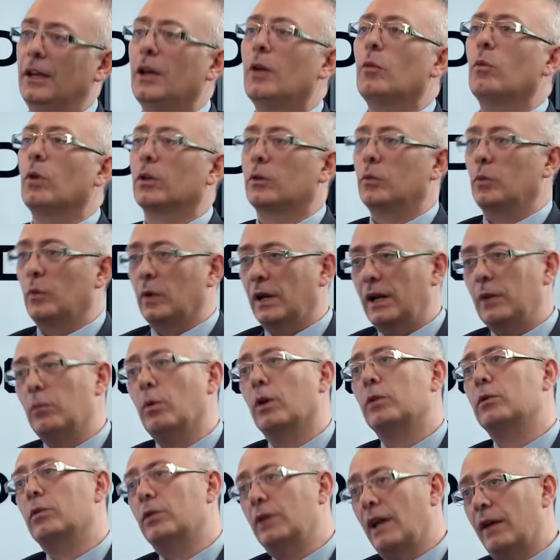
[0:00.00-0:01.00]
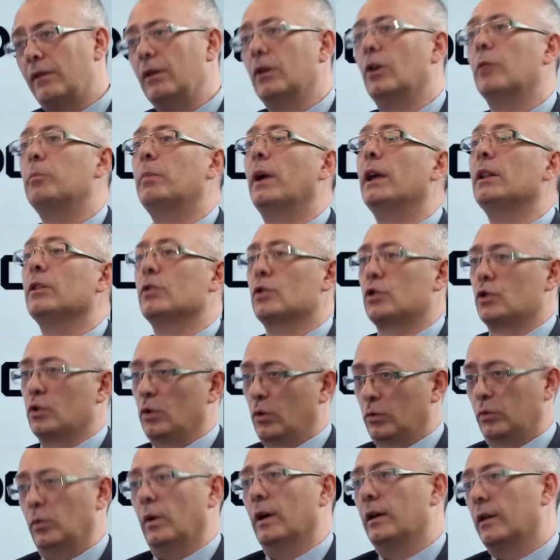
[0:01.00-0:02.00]
what we really want to develop and
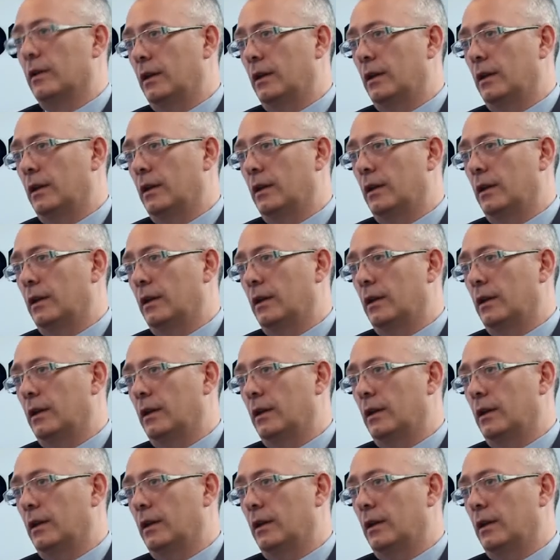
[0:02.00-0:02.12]
show to our